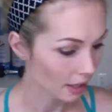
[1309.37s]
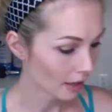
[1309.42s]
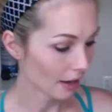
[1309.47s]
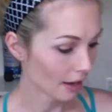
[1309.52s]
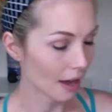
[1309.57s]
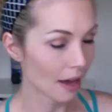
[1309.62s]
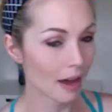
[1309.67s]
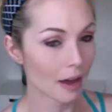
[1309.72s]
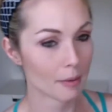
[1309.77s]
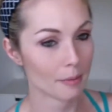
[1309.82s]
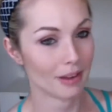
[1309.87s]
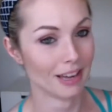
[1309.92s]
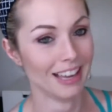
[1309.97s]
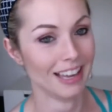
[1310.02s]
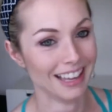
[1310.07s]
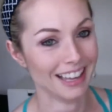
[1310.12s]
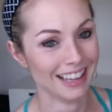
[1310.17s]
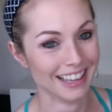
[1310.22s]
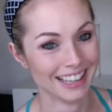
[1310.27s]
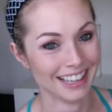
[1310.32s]

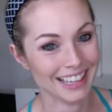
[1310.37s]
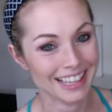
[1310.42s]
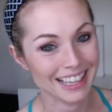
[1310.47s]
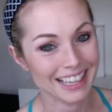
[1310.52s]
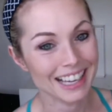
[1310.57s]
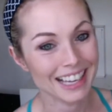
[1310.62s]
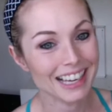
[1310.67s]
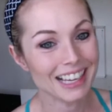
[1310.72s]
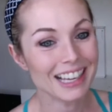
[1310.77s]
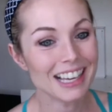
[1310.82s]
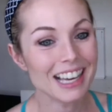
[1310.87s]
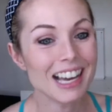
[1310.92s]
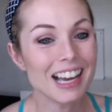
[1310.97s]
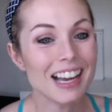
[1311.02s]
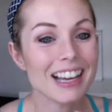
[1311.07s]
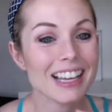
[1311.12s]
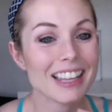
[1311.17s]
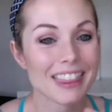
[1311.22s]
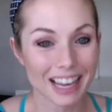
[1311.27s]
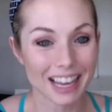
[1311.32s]

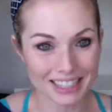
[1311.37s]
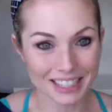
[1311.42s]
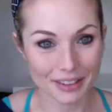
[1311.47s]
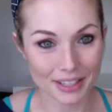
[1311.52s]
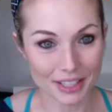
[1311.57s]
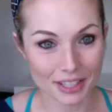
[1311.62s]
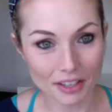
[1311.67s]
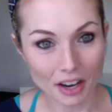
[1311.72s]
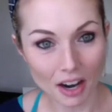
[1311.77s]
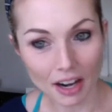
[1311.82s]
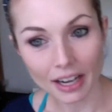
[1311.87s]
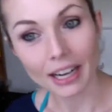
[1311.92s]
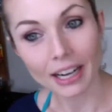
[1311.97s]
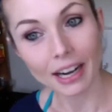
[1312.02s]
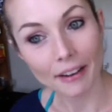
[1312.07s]
That's how I started.